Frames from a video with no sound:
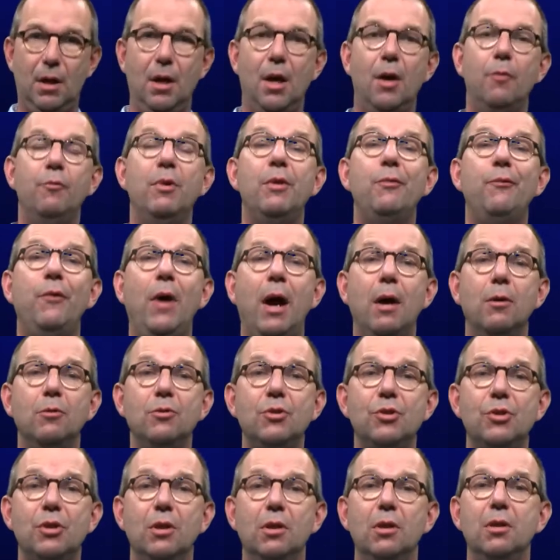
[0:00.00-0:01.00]
We
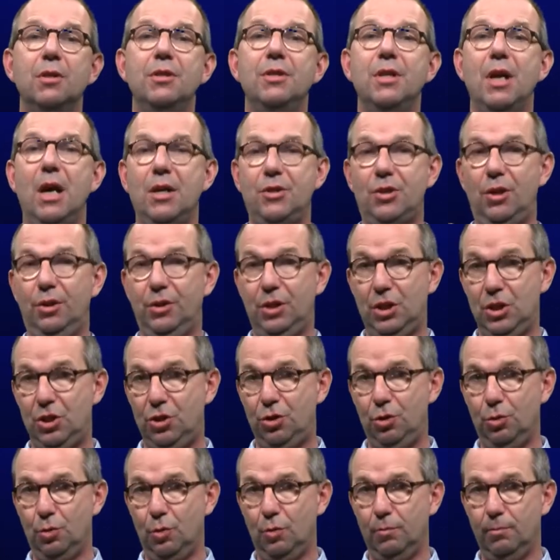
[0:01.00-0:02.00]
found Nusselt is
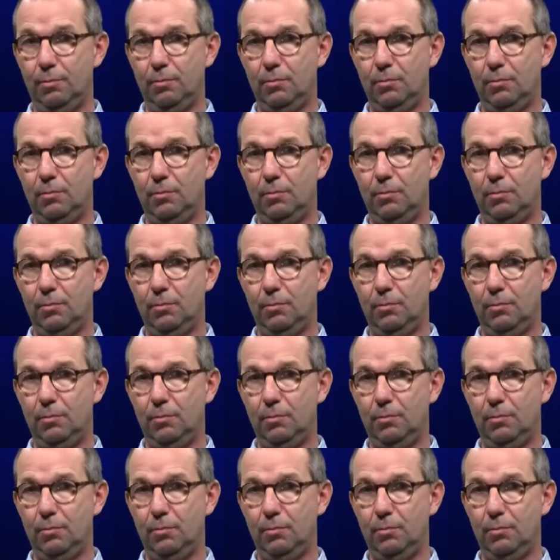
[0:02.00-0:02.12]
2.